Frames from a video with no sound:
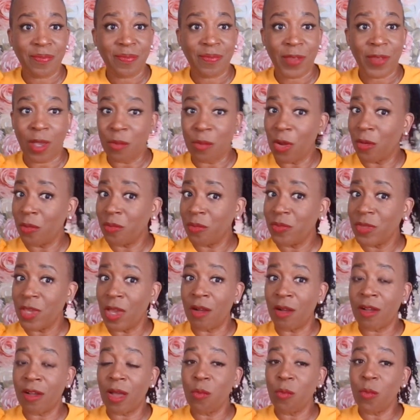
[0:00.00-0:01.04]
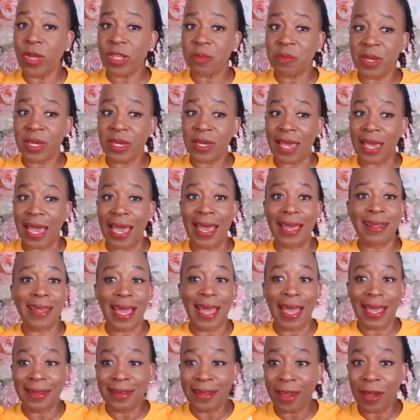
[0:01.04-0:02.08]
Come on, y'all come with me.
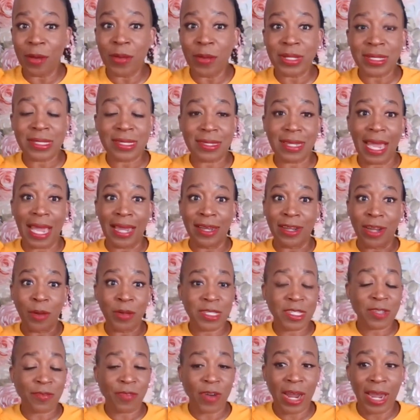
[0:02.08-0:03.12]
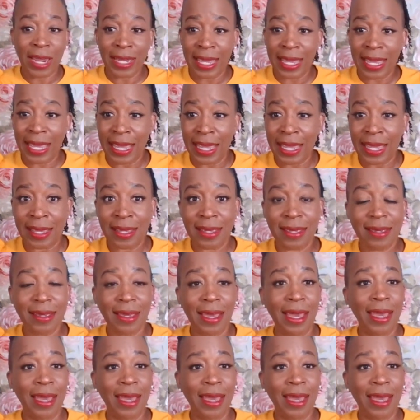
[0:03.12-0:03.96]
I know it's Friday.